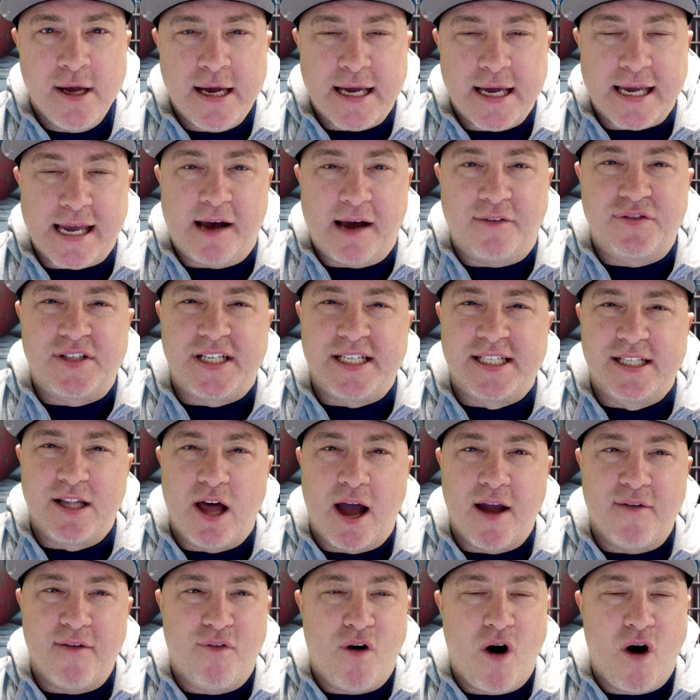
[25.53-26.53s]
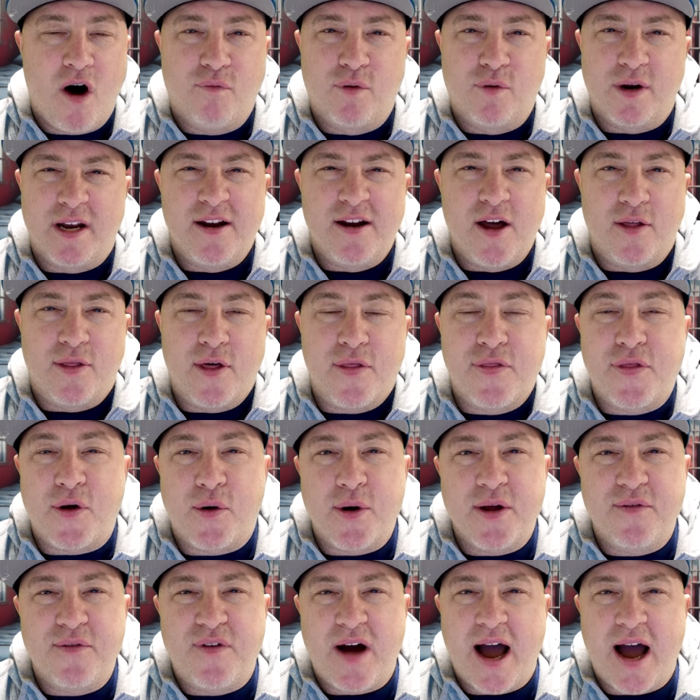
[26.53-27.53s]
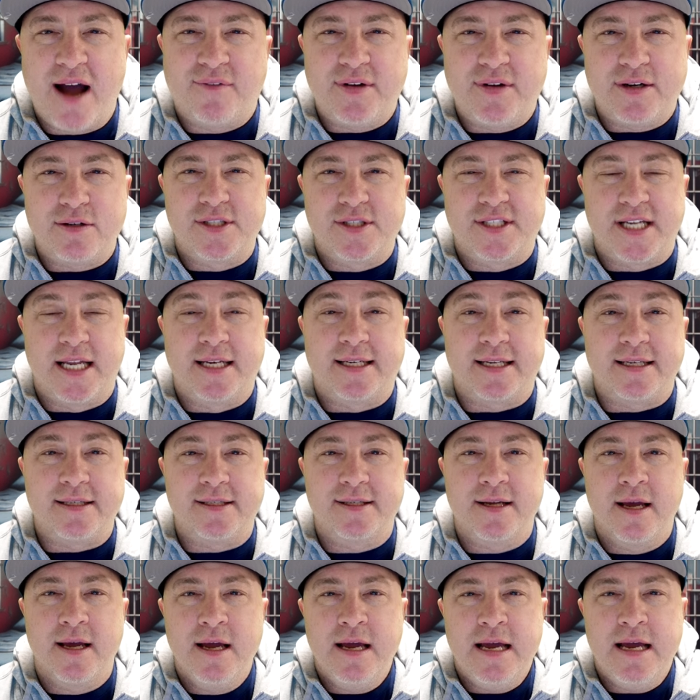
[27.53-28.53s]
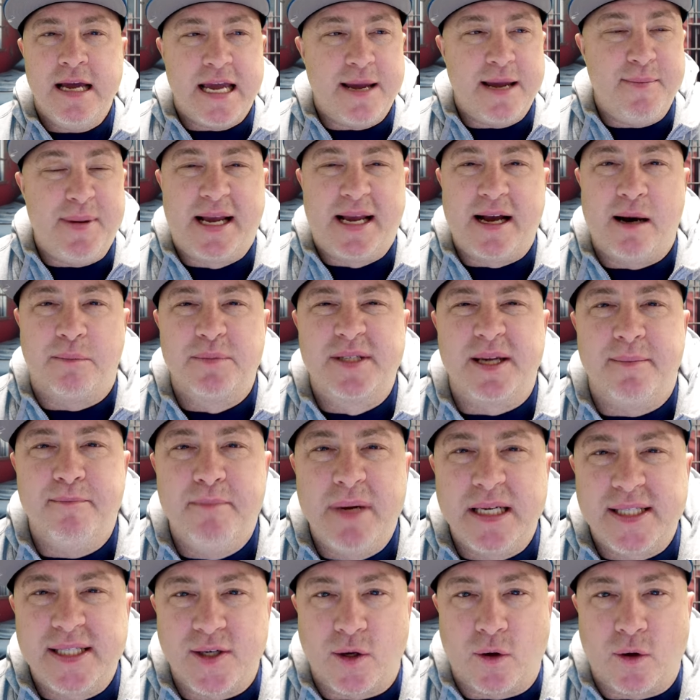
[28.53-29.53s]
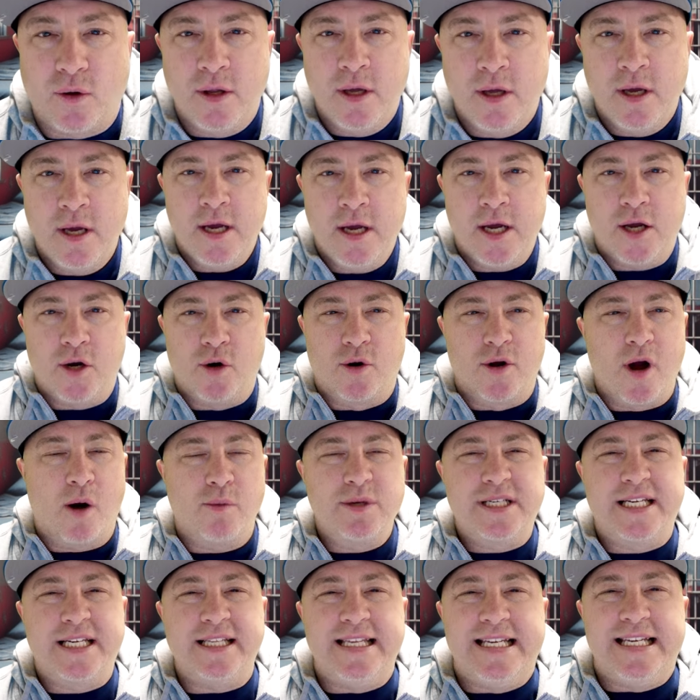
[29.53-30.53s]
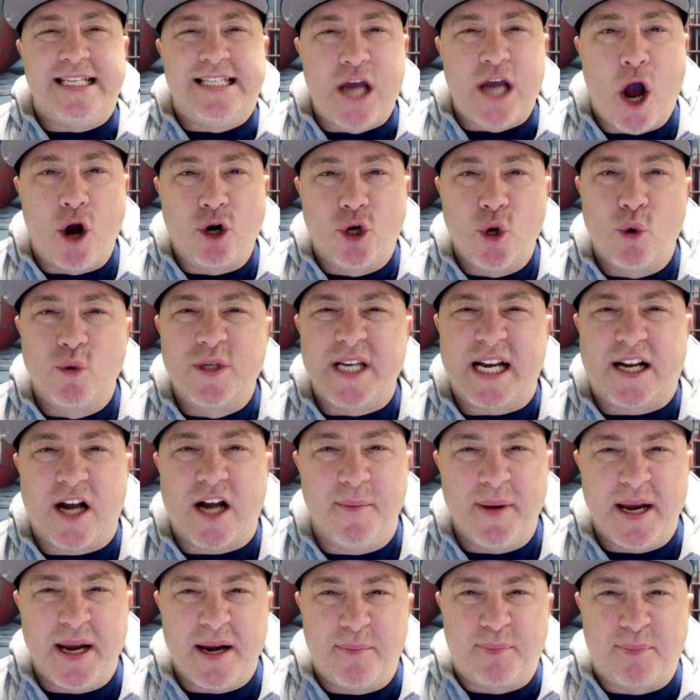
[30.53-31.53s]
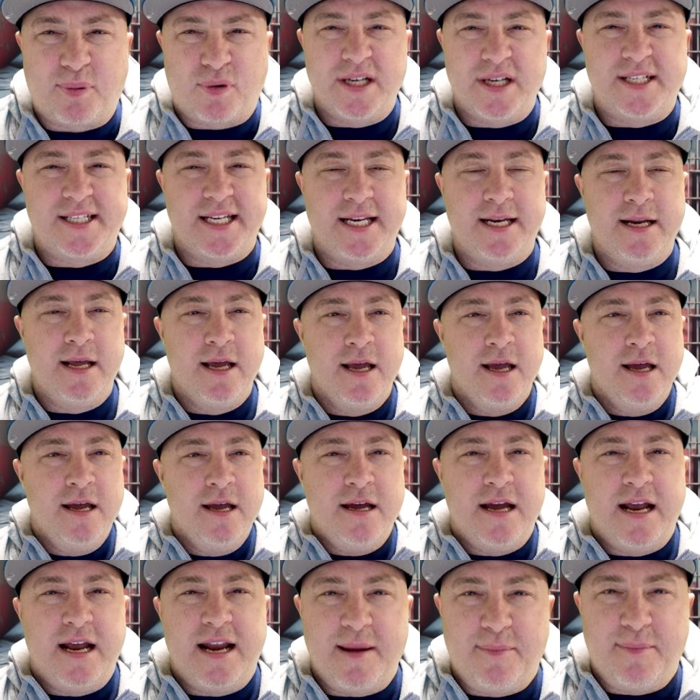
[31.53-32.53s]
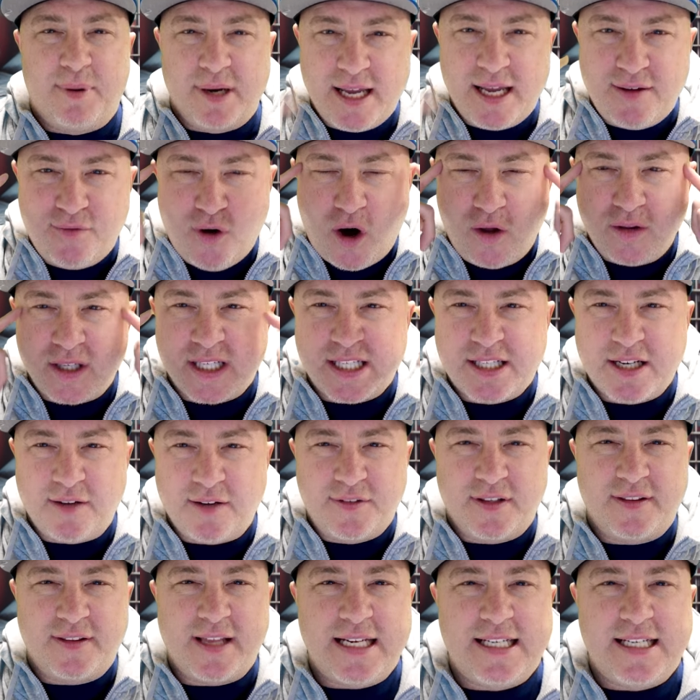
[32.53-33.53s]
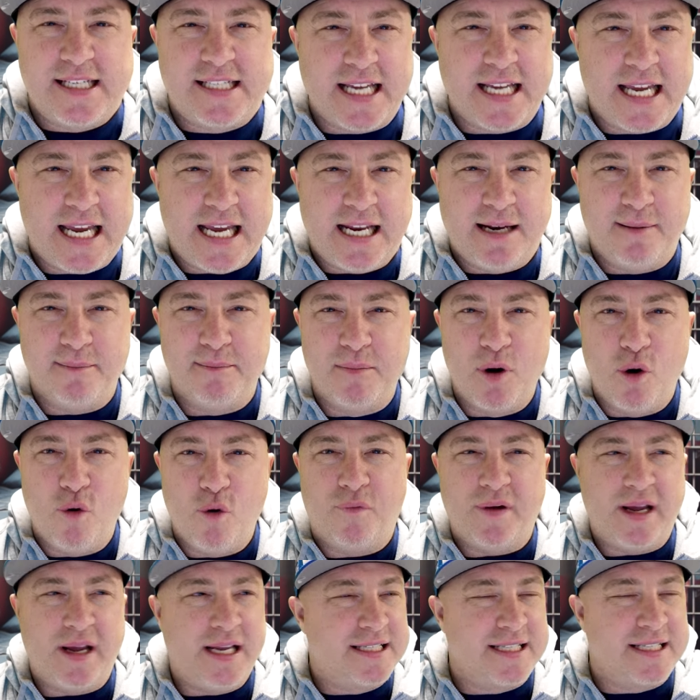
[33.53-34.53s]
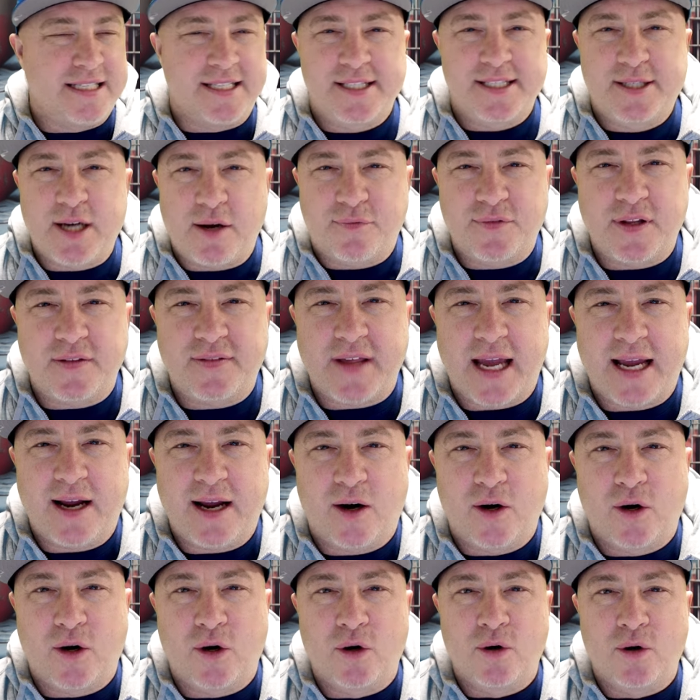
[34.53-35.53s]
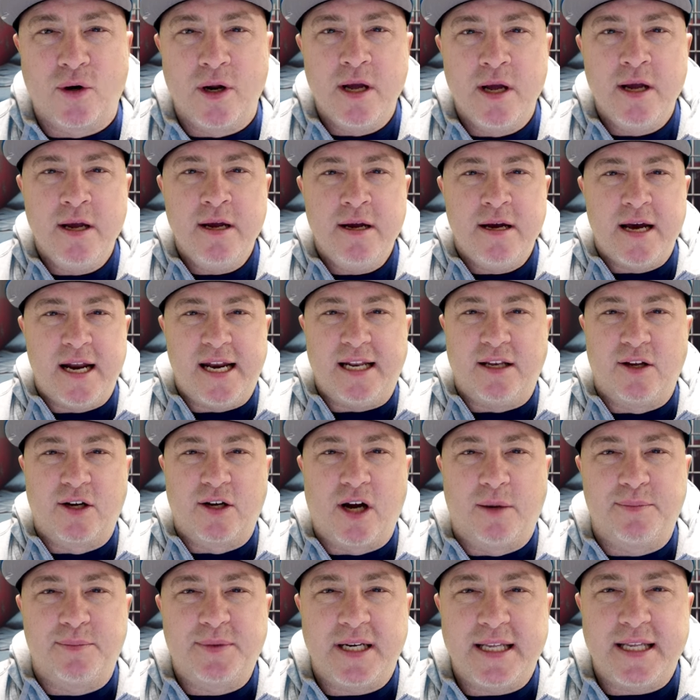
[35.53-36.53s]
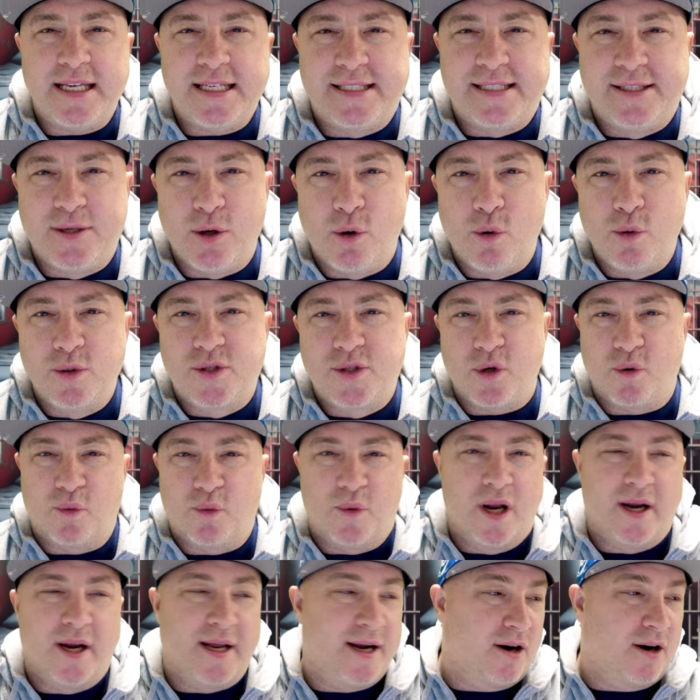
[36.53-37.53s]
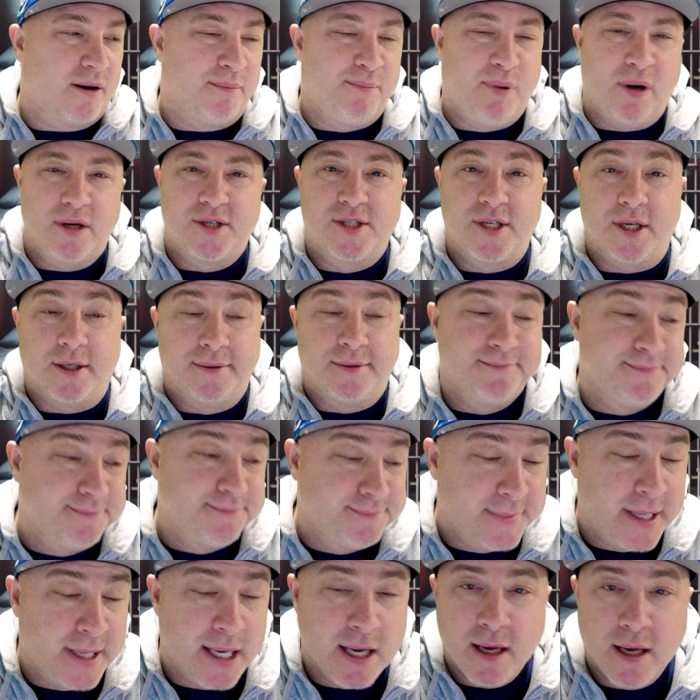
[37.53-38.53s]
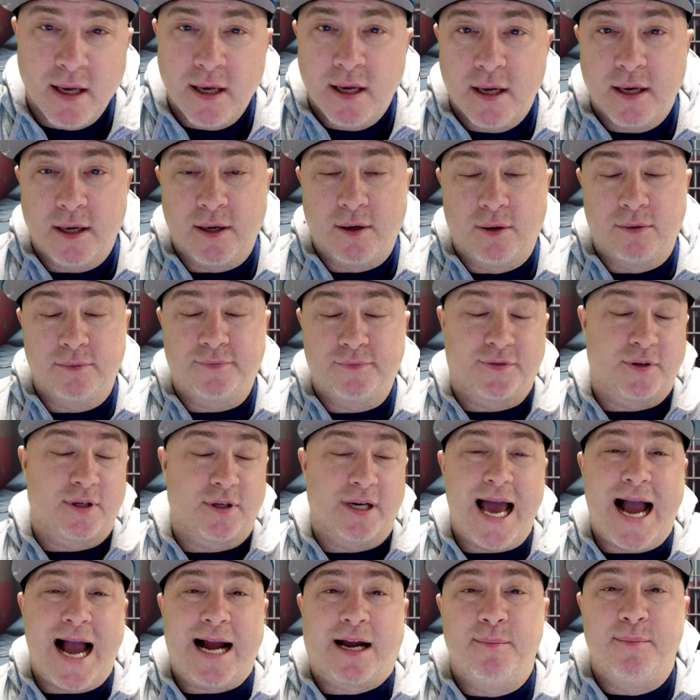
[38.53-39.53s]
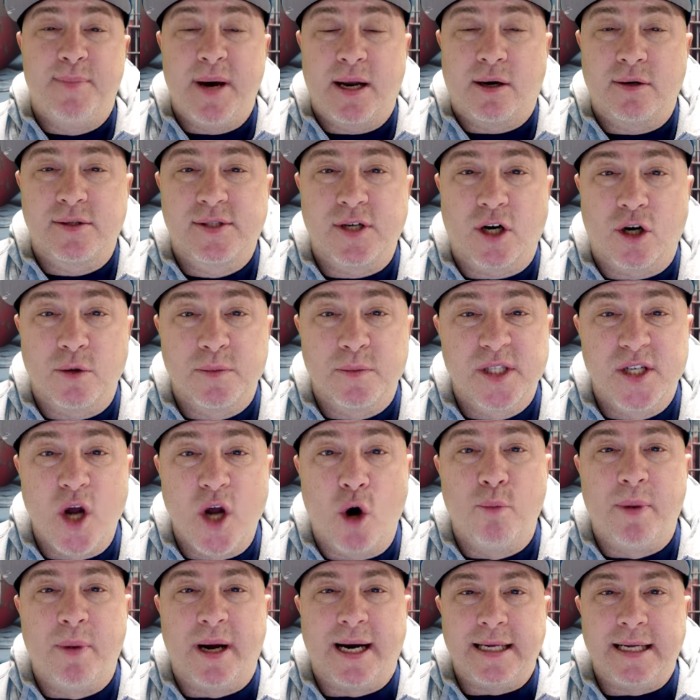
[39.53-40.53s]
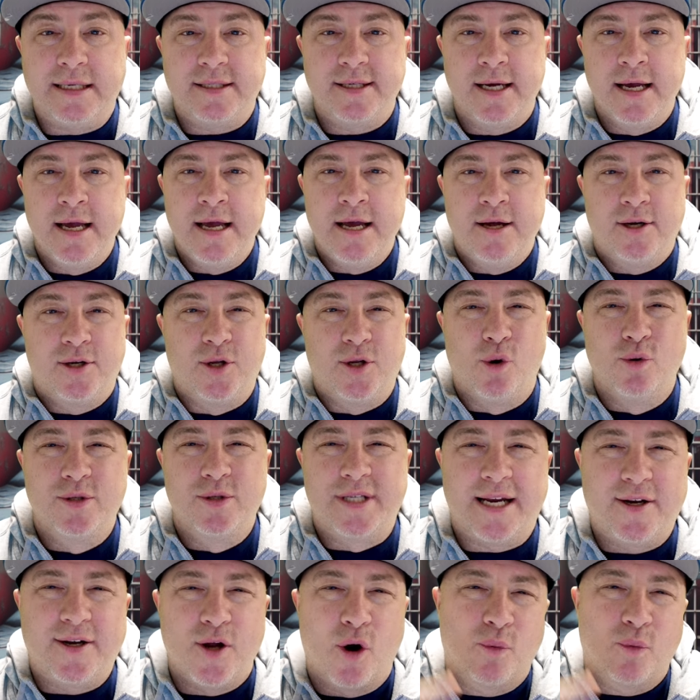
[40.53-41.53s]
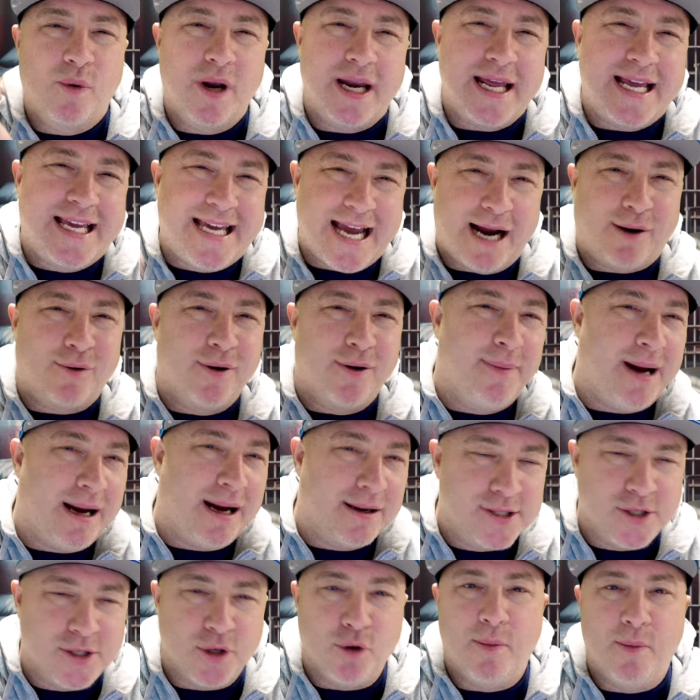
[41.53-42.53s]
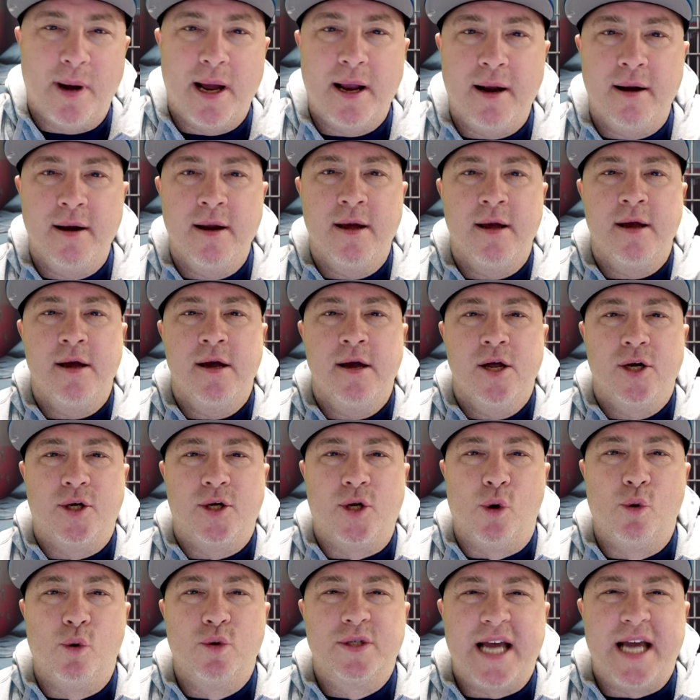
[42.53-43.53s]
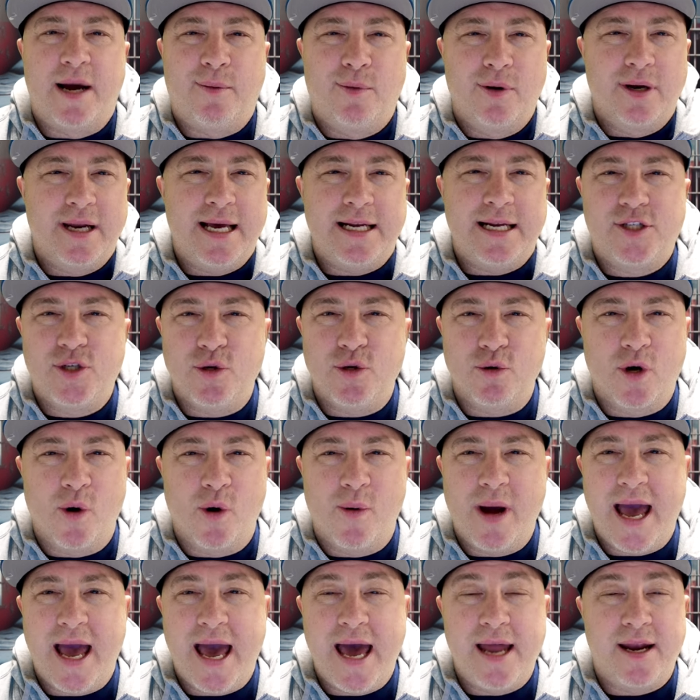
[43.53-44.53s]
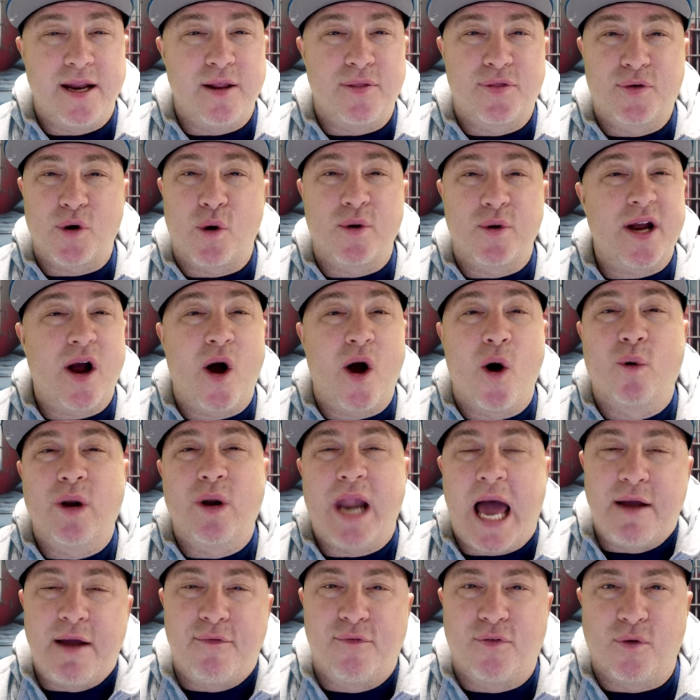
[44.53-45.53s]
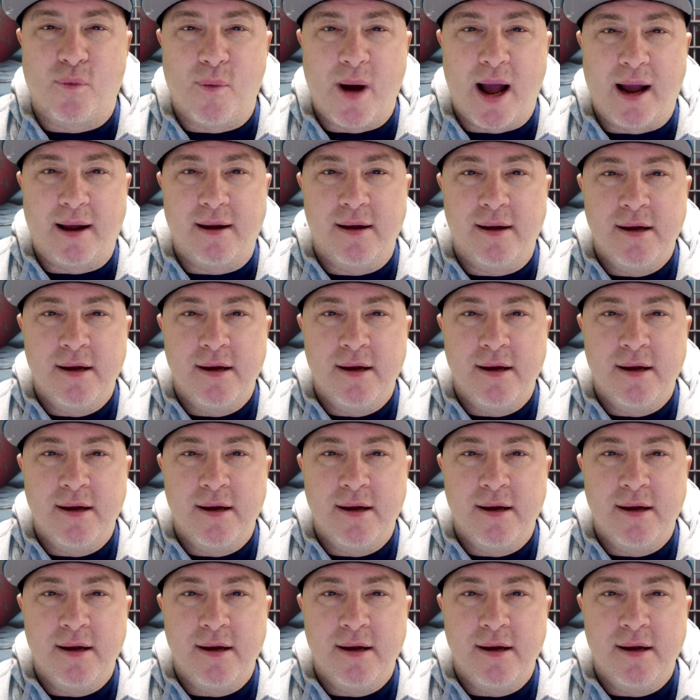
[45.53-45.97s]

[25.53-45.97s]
He F's his life off with another 35-year sentence. He becomes a missile. You know, you always get these young dudes that come into prison and they believe all the stuff that they've seen in movies and stuff that they heard. And they look up to these dudes who really are a bunch of, you know, for lack of better terms, nobodies. Dudes that don't really care about you, man. Dudes that will let you go ahead and throw your whole life away.